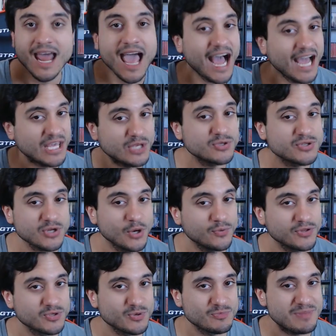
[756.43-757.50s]
I used to own
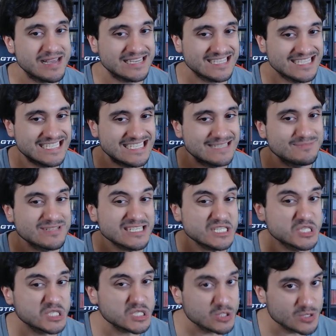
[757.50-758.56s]
this one back in the day, but I
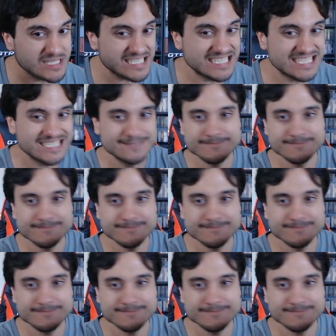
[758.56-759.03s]
sold it.